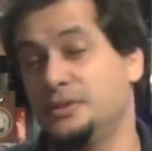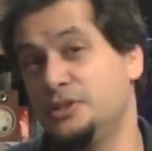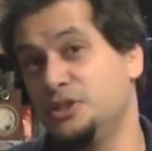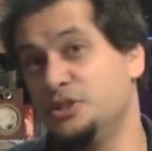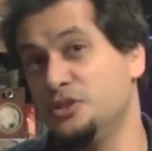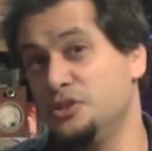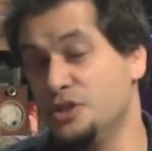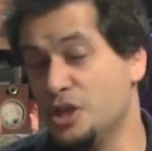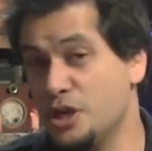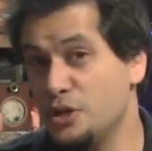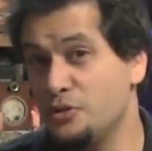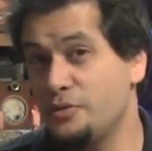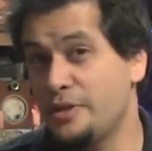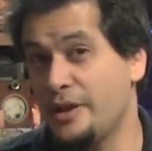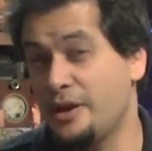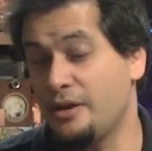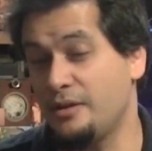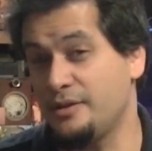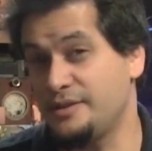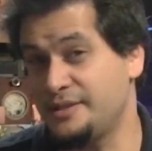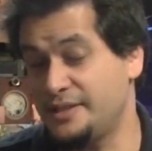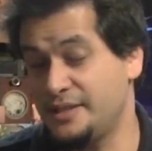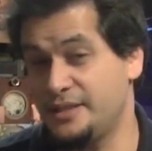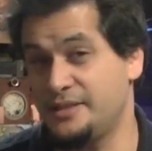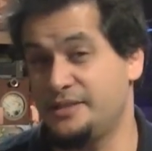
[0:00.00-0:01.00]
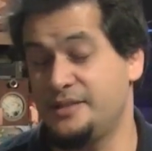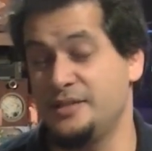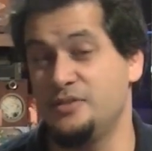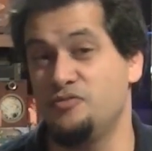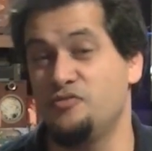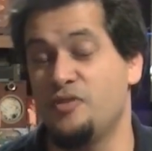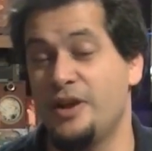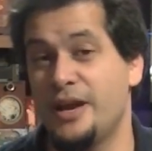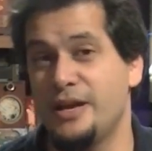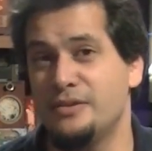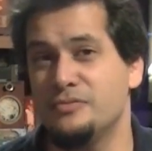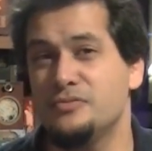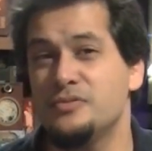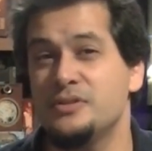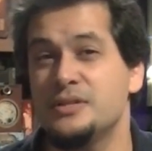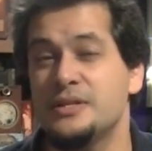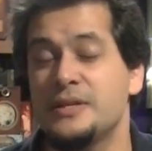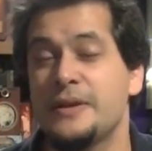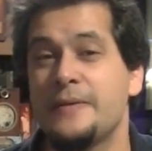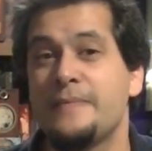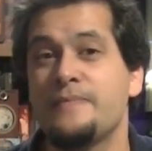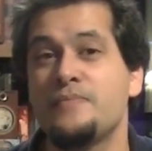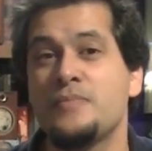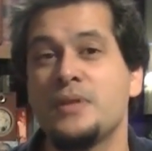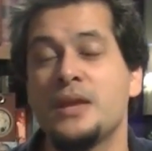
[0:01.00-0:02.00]
you know there are 16
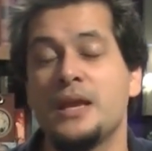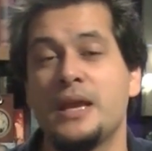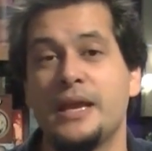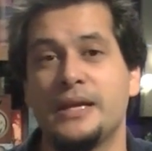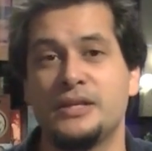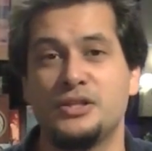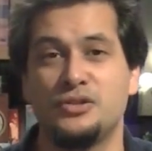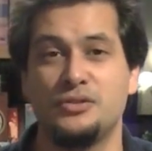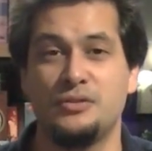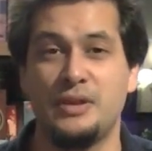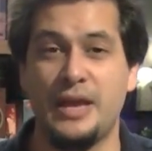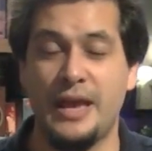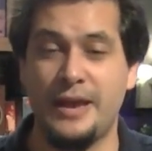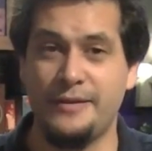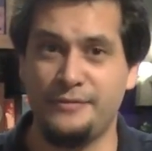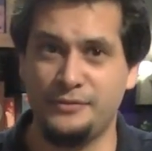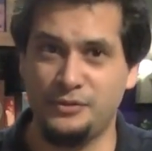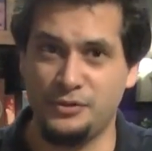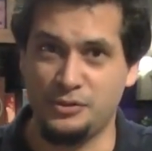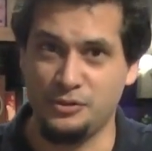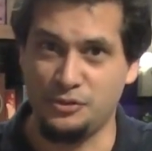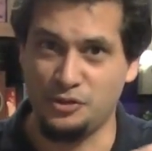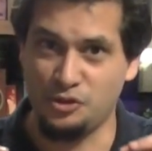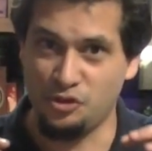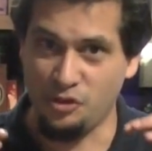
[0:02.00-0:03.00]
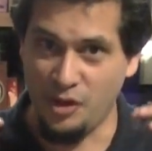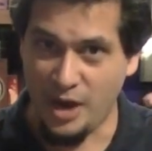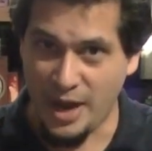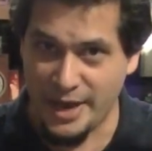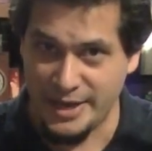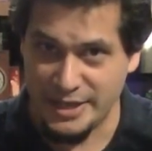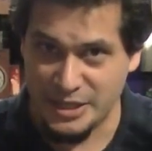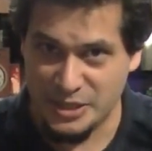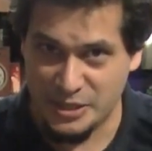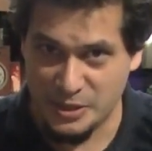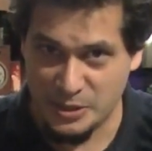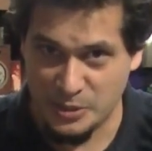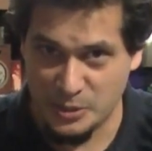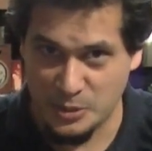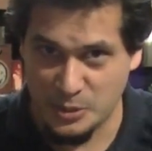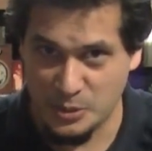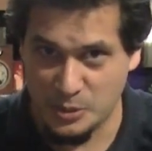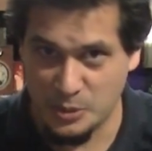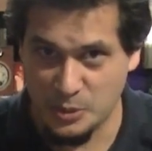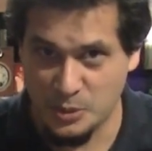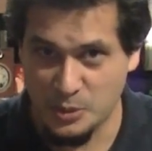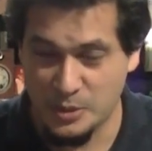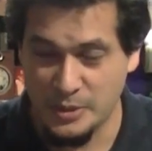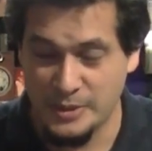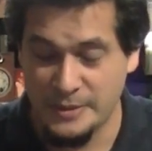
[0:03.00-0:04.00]
rounds, and so you have to try
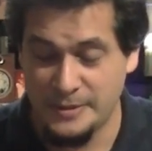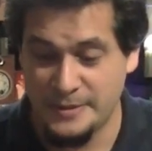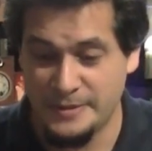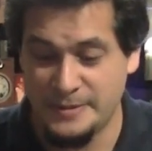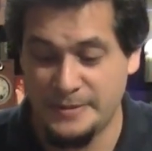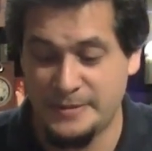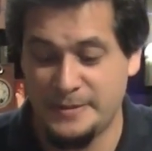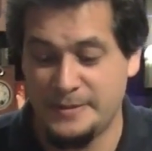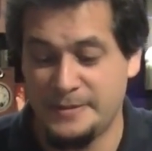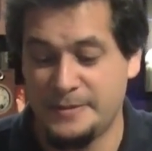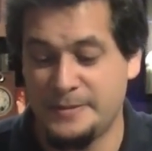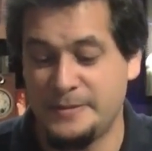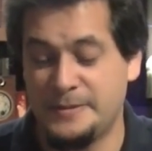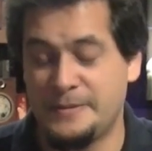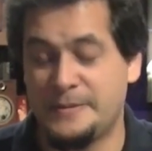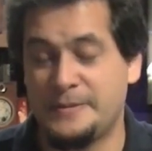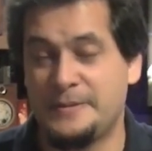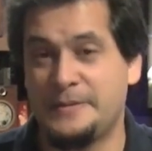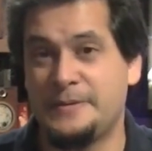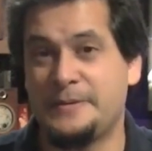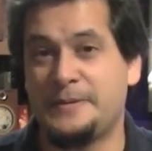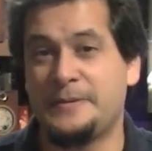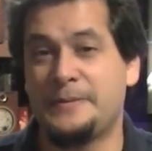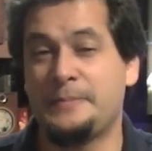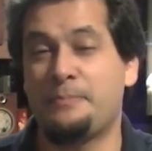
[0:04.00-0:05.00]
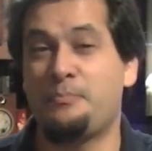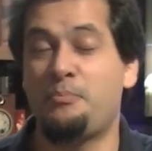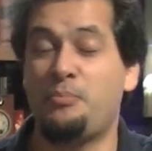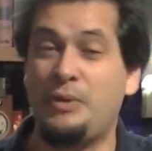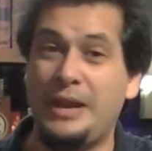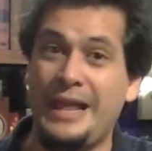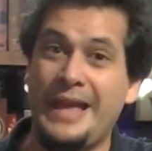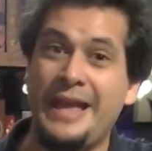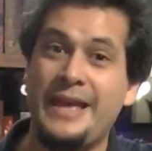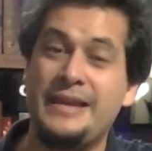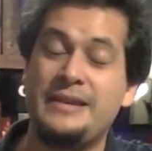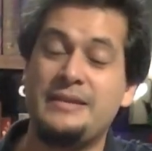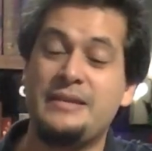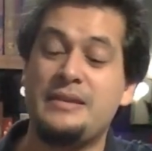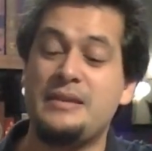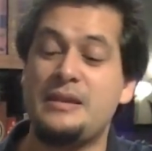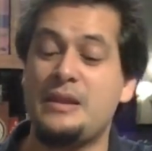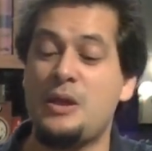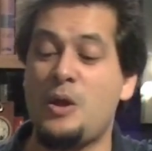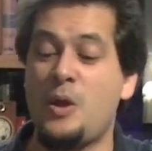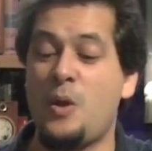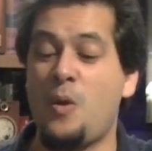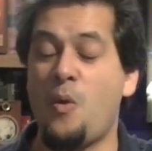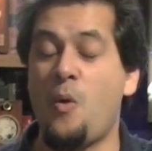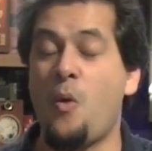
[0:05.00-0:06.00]
to plan
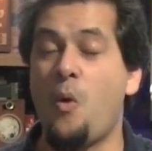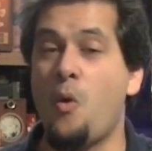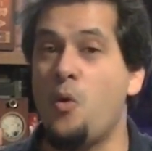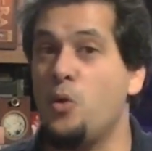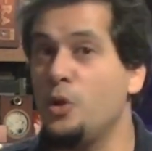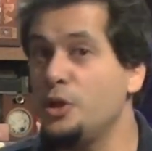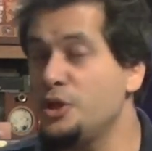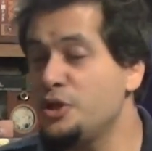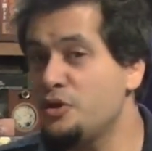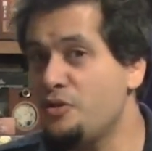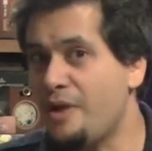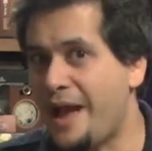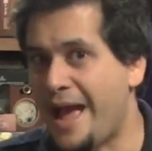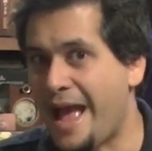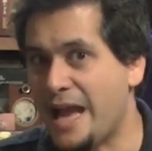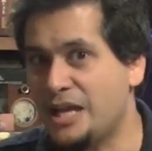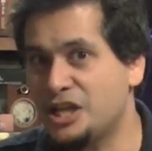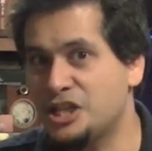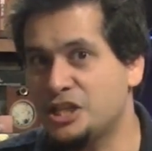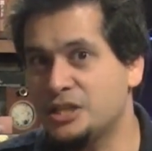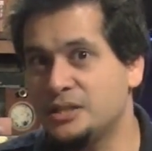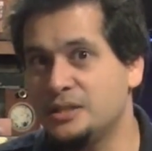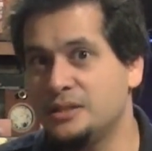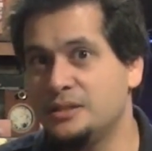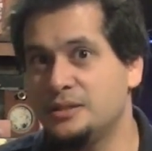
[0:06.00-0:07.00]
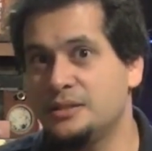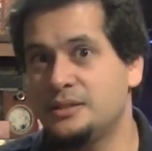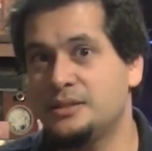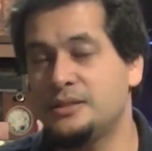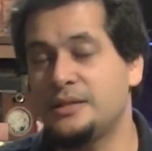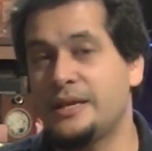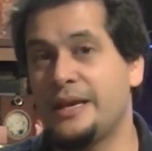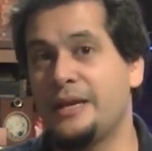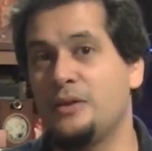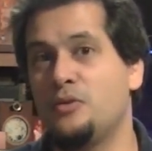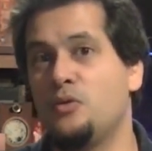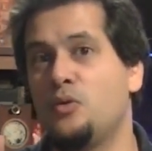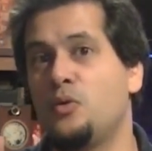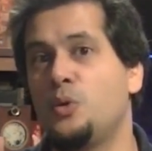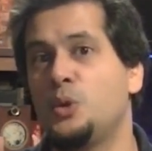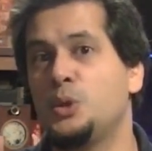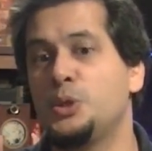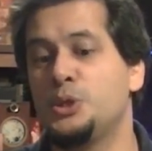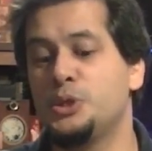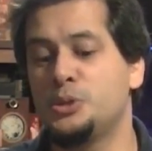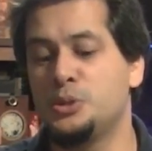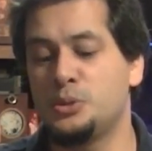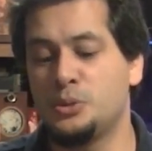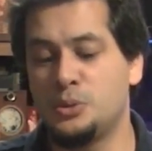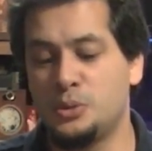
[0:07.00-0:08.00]
all your actions and all
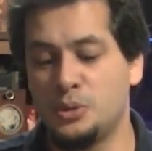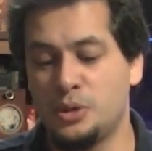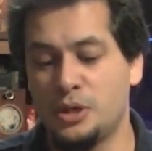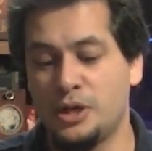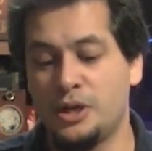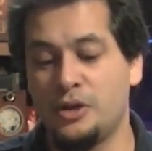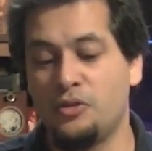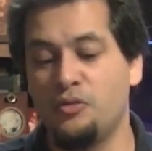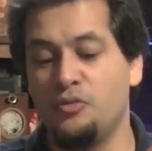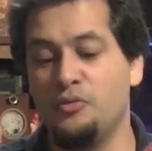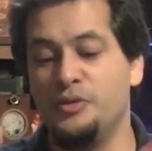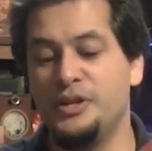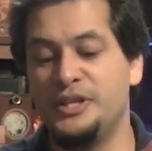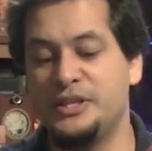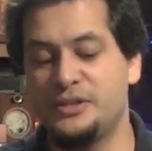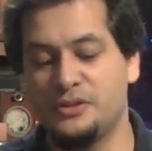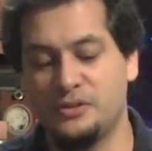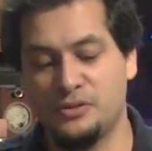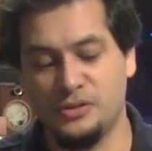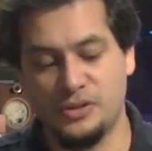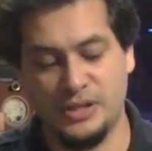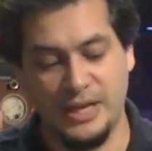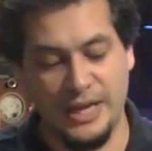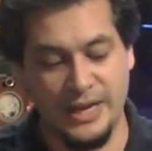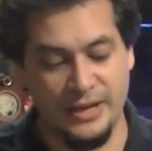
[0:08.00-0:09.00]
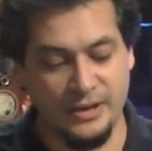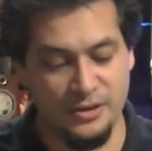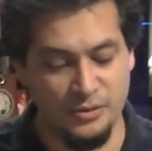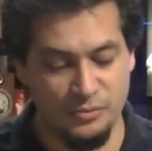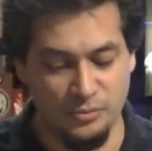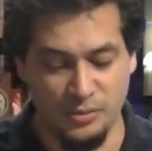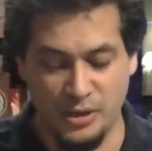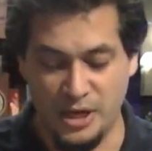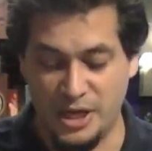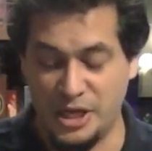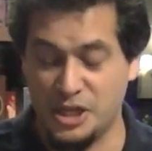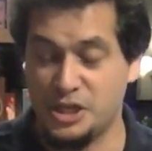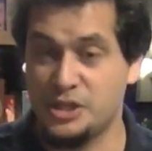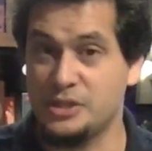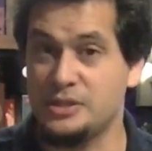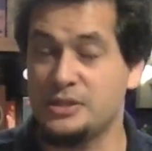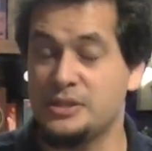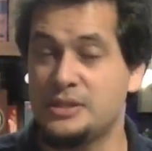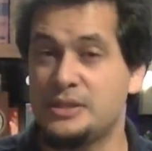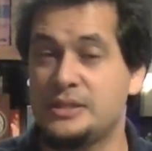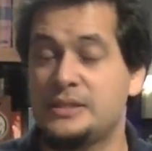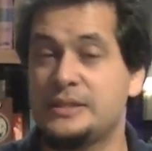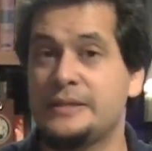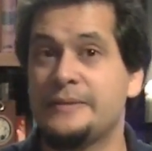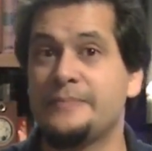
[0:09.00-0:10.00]
your resource
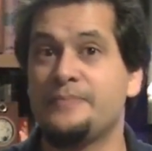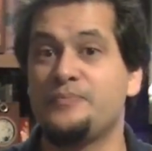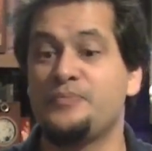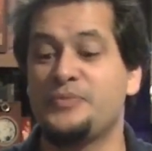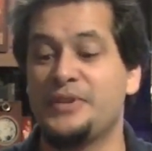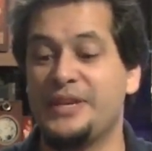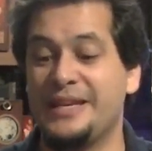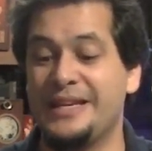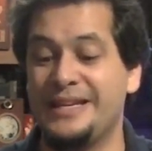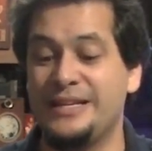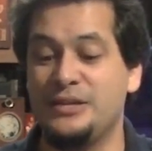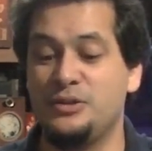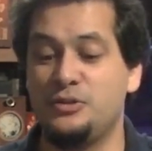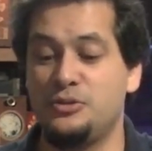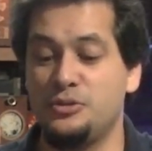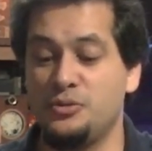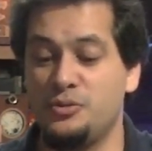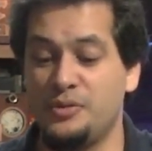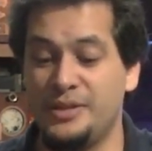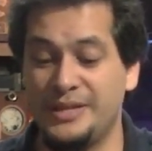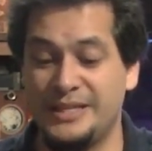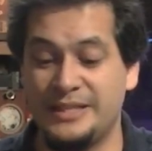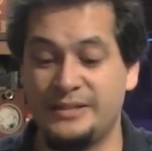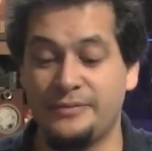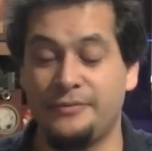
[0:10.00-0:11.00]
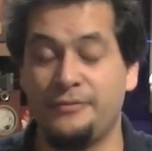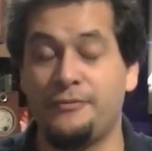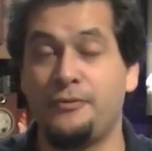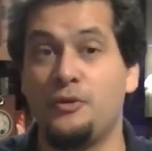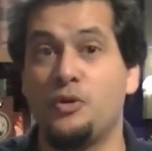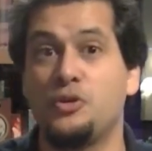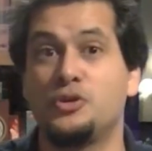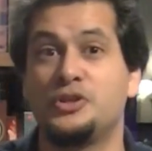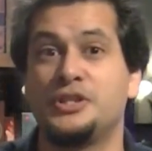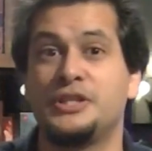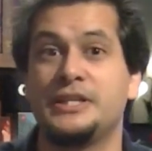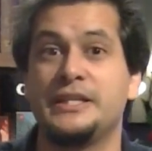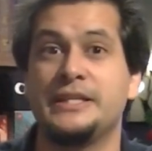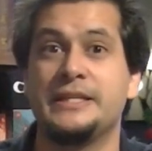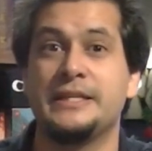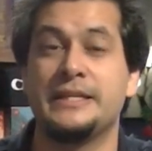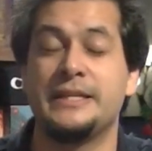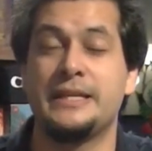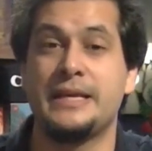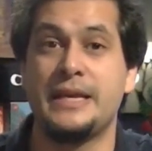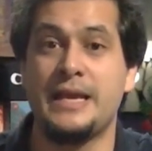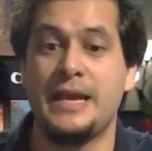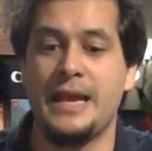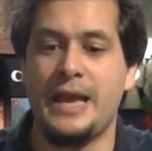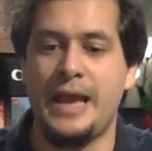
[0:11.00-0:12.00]
accumulations into these 14
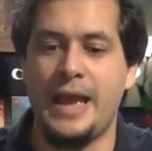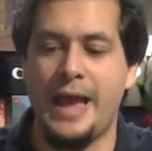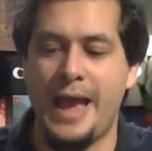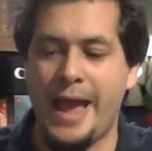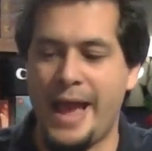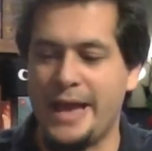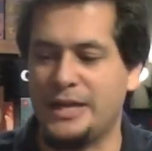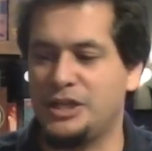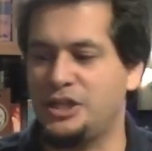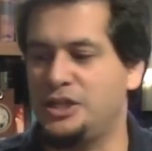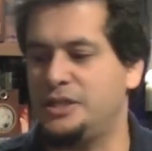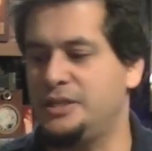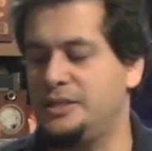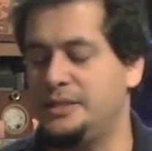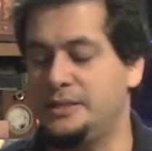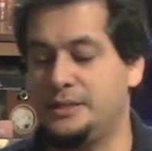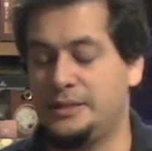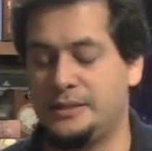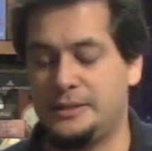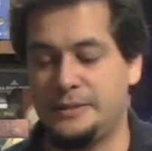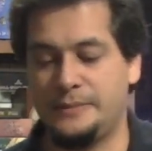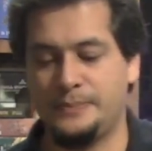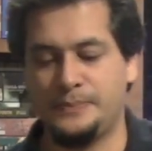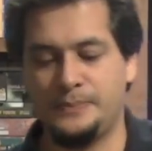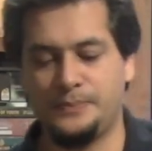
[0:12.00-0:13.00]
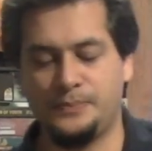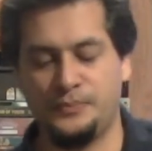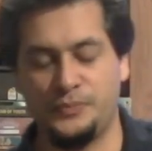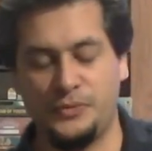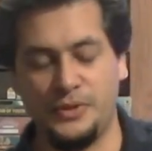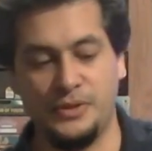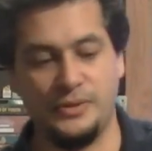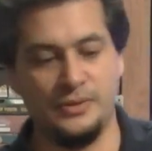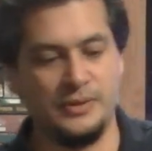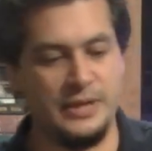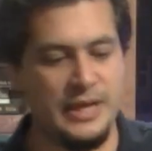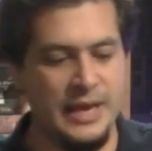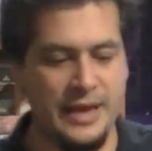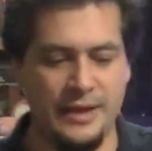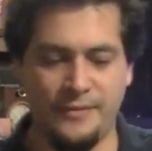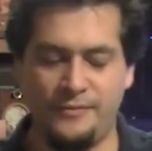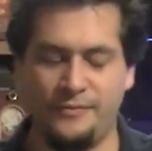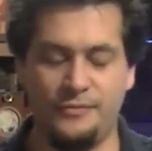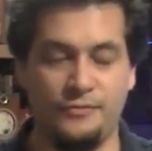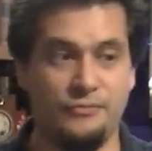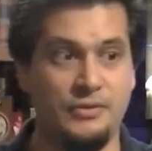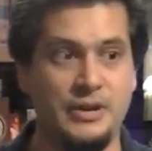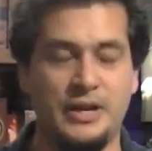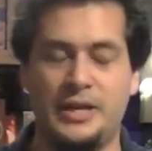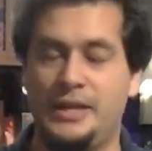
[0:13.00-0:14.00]
actions. And they
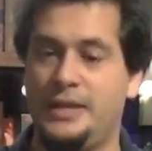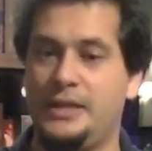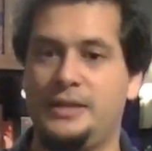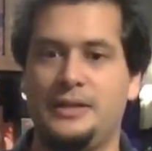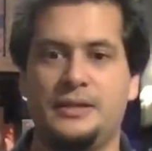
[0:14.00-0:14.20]
have a